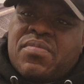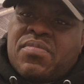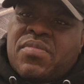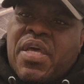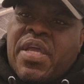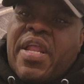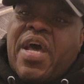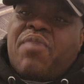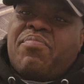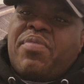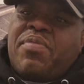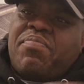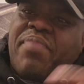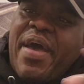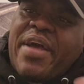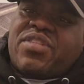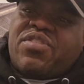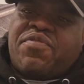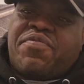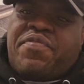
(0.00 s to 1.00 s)
And I'll be
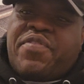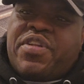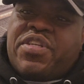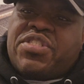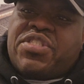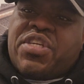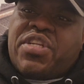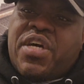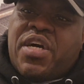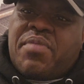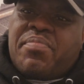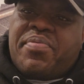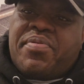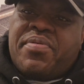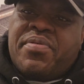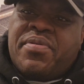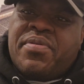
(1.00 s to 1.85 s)
back to finish it up